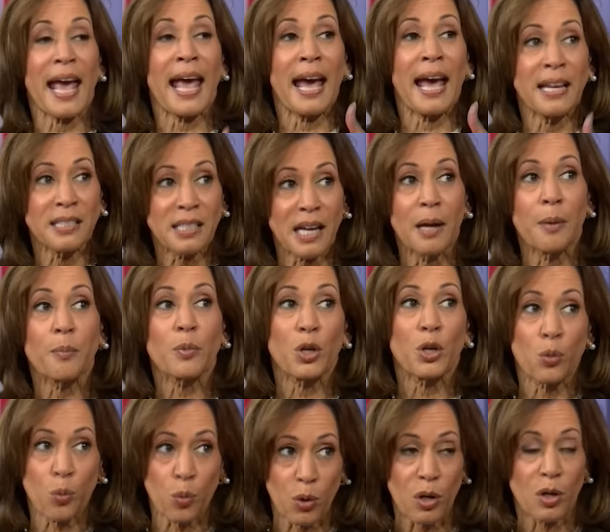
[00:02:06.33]
But and I'm
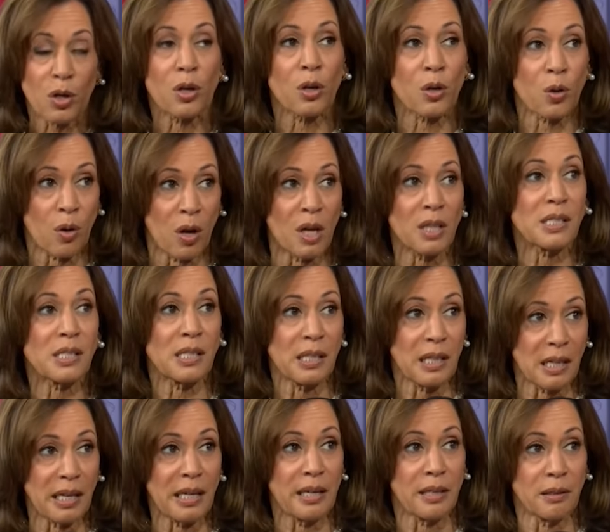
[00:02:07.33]
going to work across
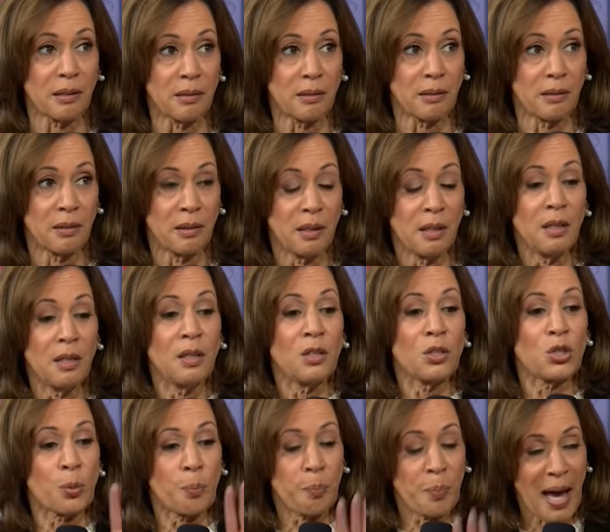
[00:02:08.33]
the aisle
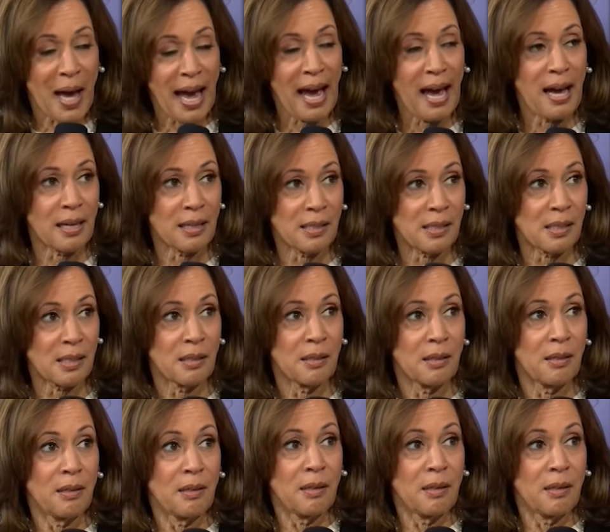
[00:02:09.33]
to pass